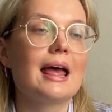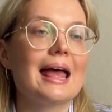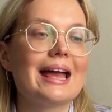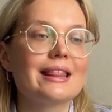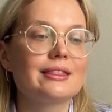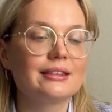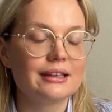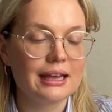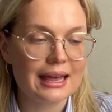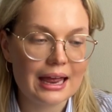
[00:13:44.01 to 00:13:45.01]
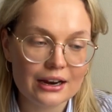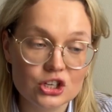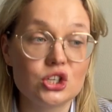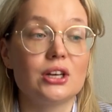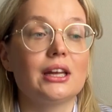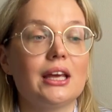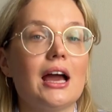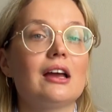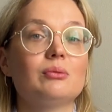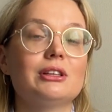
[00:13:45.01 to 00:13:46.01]
And actually
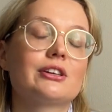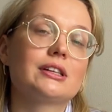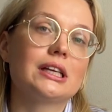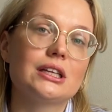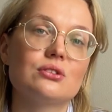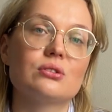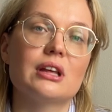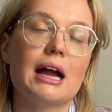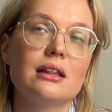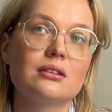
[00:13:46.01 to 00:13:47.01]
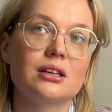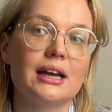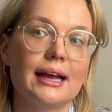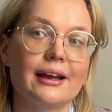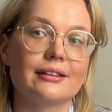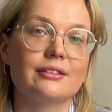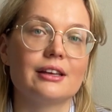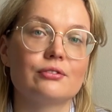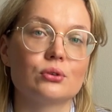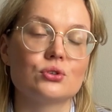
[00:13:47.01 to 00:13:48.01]
I've been really into that, and
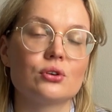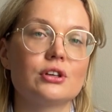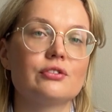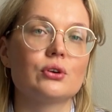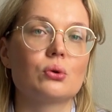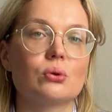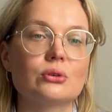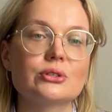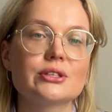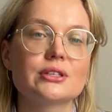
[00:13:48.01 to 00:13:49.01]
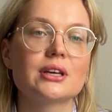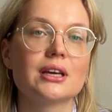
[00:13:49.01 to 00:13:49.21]
the photography course